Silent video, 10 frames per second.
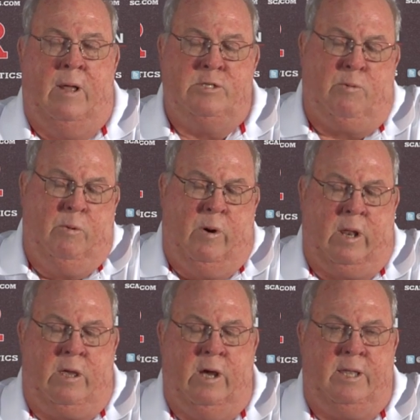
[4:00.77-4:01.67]
That's what we
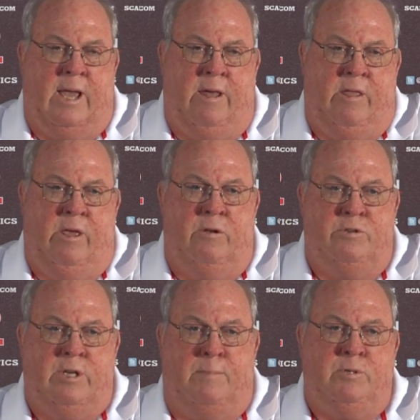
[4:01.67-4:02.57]
want to cut down, the
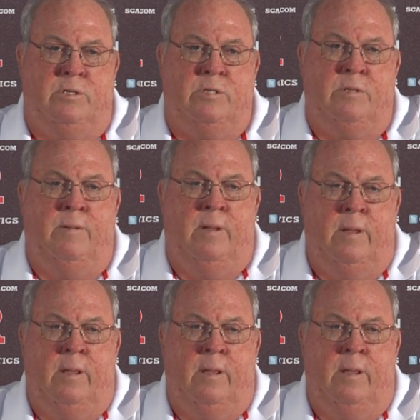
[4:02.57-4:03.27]
interceptions, and